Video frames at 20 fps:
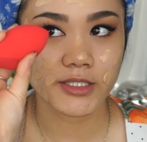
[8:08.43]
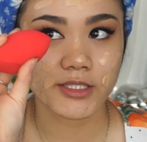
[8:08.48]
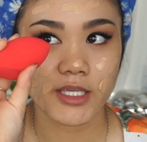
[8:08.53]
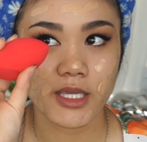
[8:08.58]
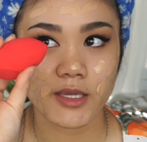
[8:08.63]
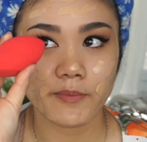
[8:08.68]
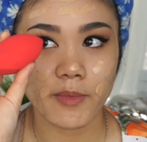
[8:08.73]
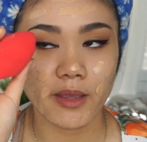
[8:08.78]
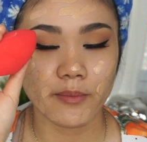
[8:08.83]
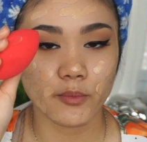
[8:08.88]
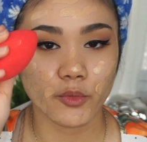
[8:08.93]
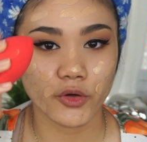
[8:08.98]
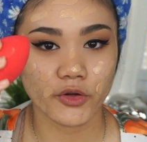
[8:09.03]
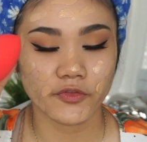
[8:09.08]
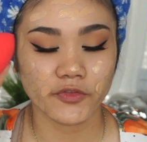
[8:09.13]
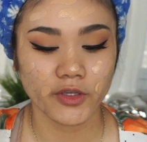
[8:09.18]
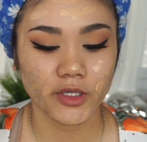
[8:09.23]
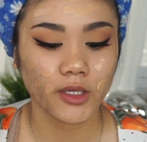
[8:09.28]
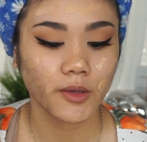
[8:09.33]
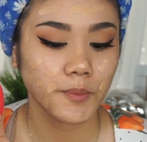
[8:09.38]
I take my
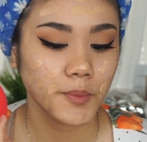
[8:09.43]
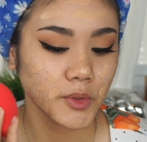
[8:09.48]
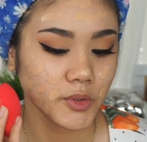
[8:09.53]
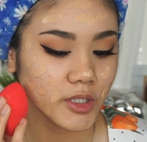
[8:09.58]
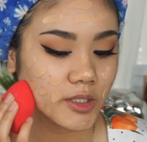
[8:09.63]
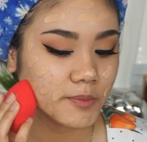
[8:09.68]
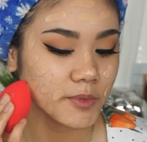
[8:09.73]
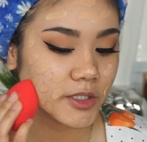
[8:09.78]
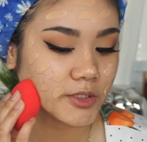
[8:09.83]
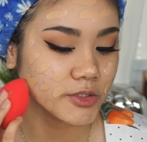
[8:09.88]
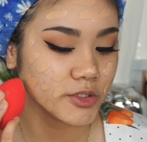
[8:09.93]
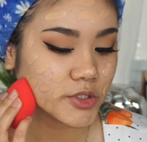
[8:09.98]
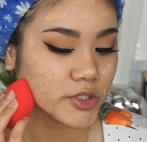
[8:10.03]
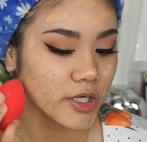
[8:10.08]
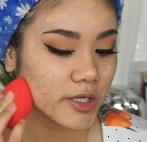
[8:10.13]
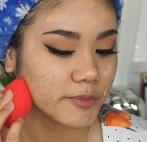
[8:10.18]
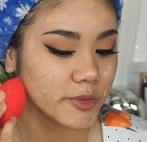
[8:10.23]
Morphe Beauty Blender.